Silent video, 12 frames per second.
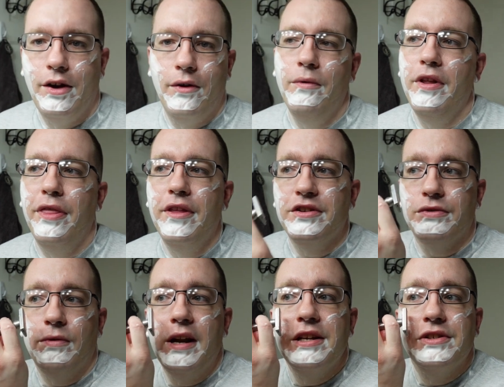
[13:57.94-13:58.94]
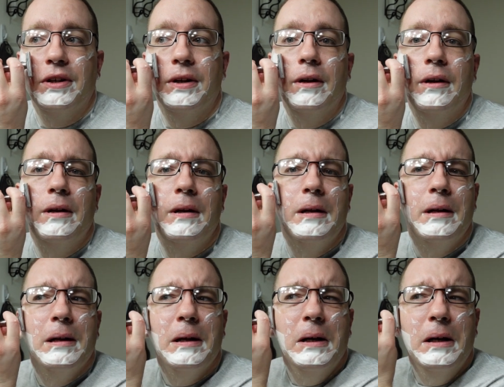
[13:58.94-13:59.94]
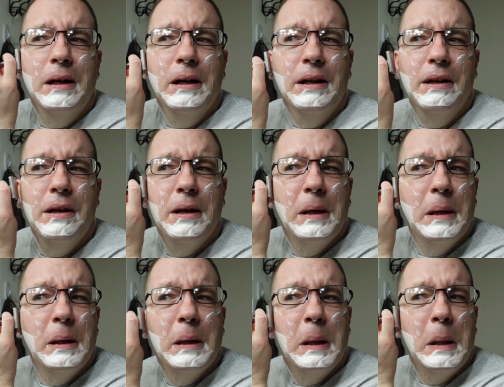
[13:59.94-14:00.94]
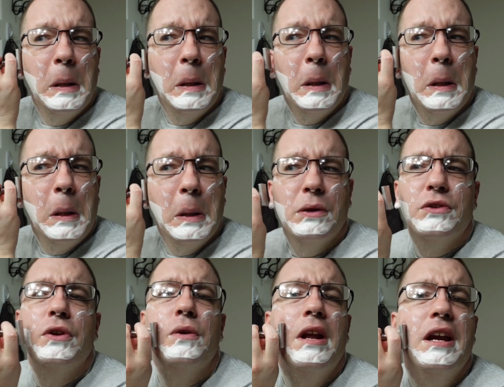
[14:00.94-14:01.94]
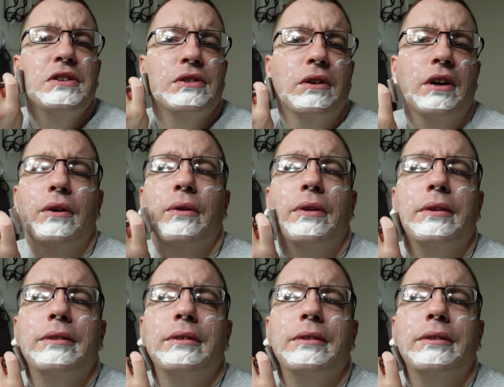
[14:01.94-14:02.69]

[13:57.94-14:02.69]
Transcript: with this razor on two days growth.